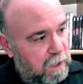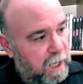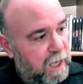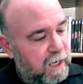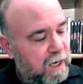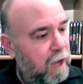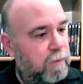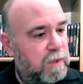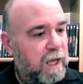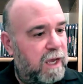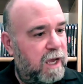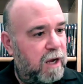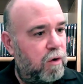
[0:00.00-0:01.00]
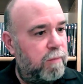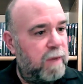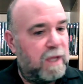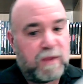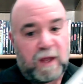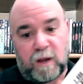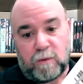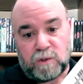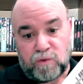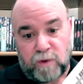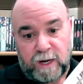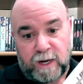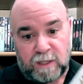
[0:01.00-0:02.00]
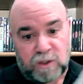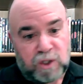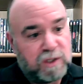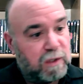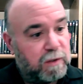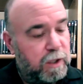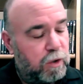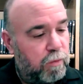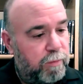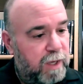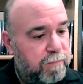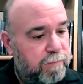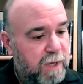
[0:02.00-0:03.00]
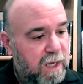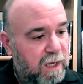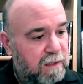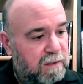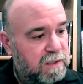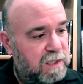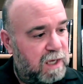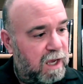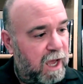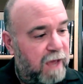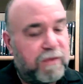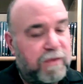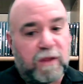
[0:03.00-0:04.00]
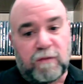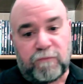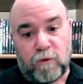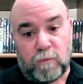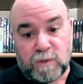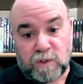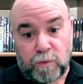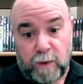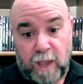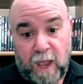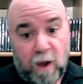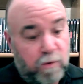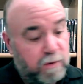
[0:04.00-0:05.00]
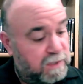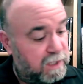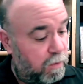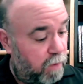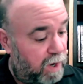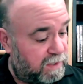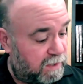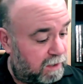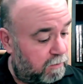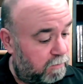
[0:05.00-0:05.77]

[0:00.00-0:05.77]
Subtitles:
And I got to admit that I was dreading it just a little bit because I thought the film was 3 hours and it wasn't.